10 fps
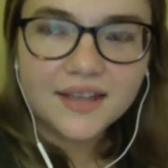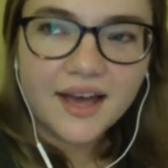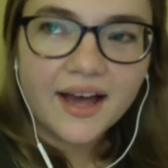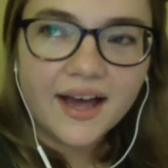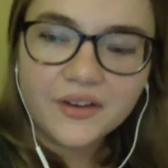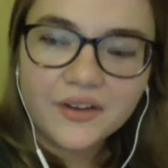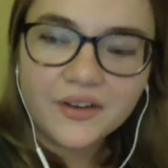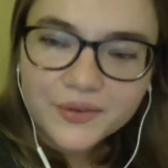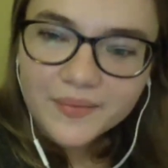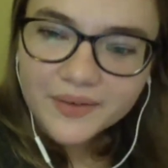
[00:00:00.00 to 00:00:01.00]
I don't
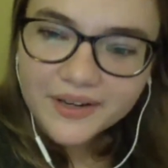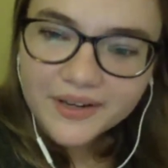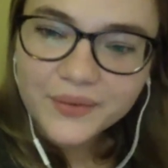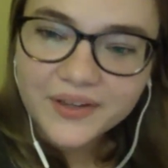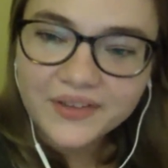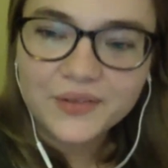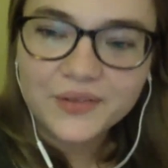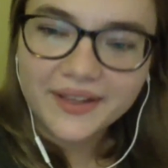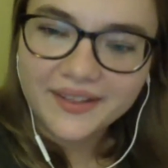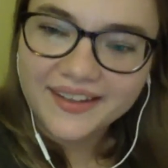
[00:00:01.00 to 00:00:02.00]
remember as well as you
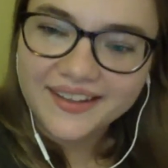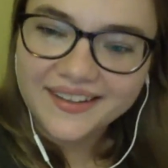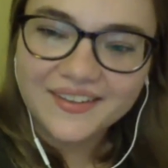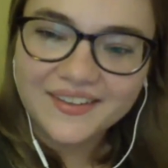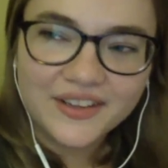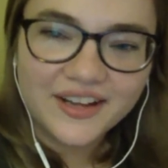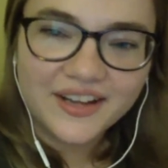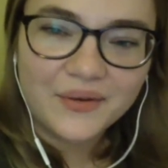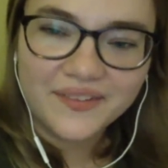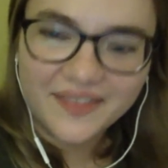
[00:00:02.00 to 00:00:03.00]
might think, considering that I
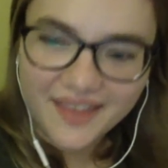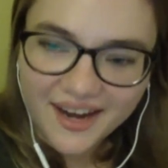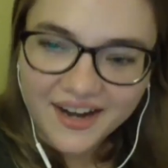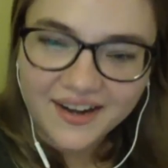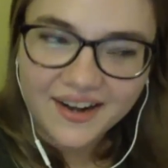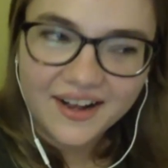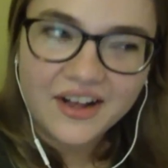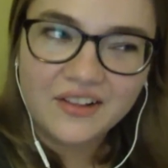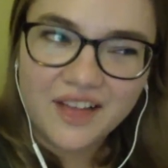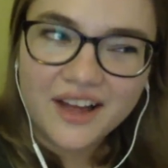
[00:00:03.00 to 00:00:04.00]
was there. A
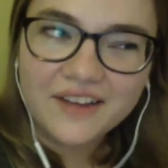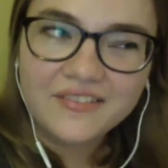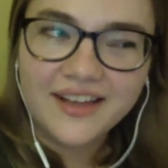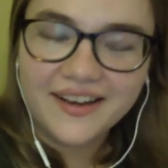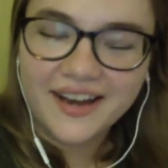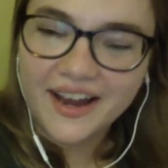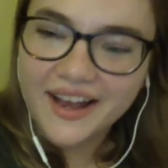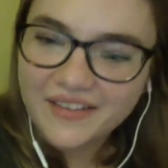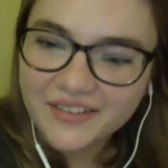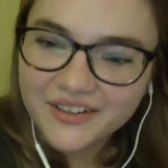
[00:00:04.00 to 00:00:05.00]
lot of that day, I
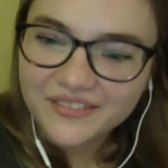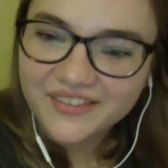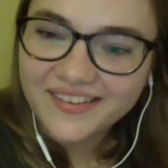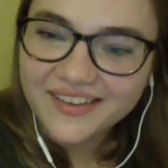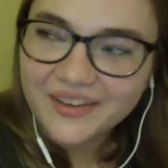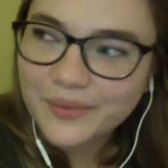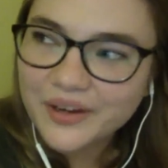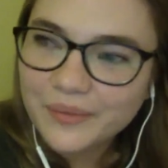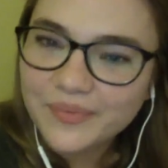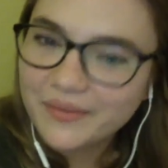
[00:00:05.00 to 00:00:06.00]
have to confess, has
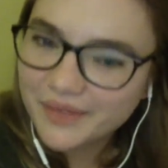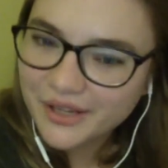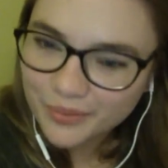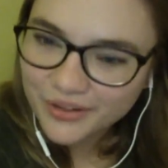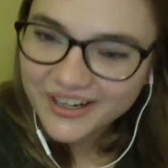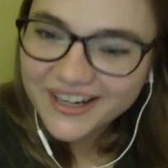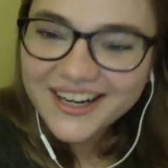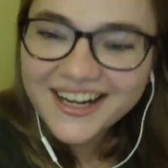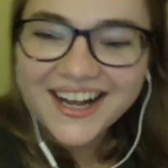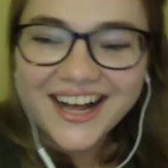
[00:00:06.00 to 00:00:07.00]
become something of a blur.
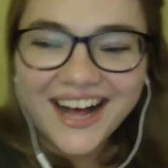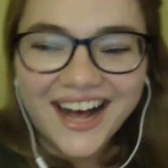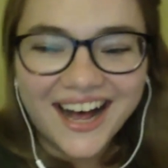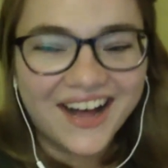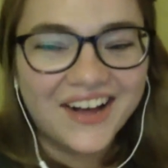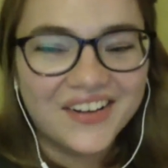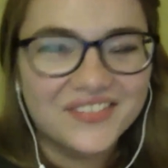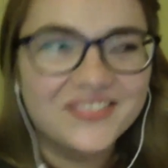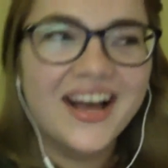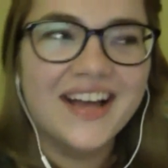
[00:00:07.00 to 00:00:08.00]

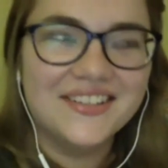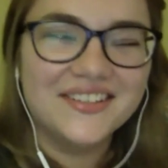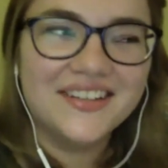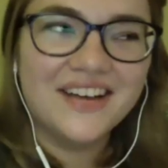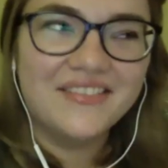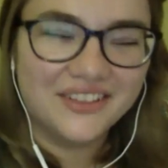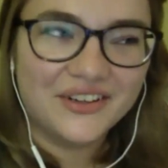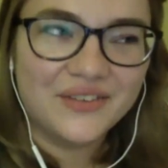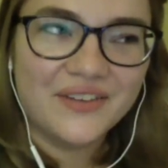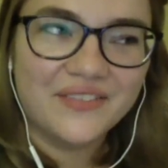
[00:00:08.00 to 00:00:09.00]
But I do definitely
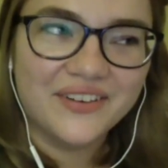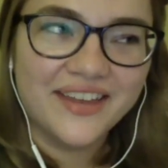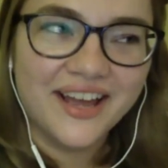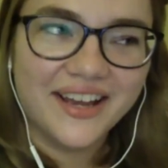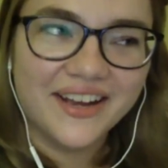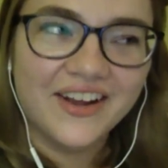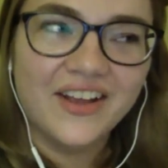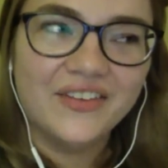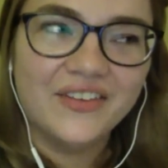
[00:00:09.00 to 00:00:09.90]
remember that it caused